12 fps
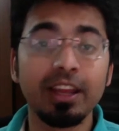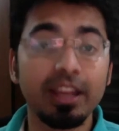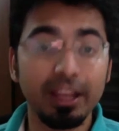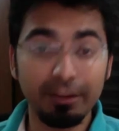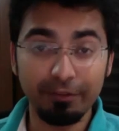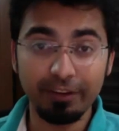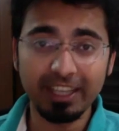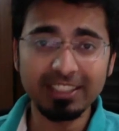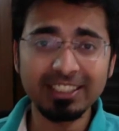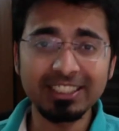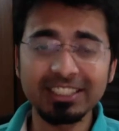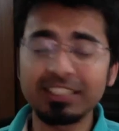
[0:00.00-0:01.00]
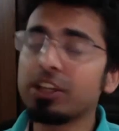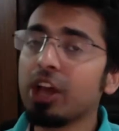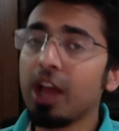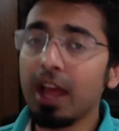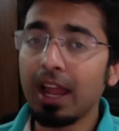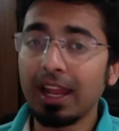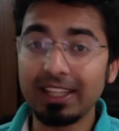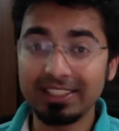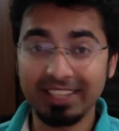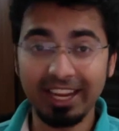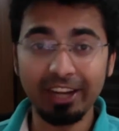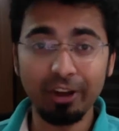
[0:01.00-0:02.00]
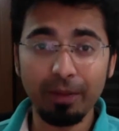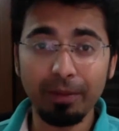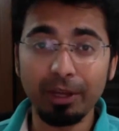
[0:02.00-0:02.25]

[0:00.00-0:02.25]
If yes, let's get on,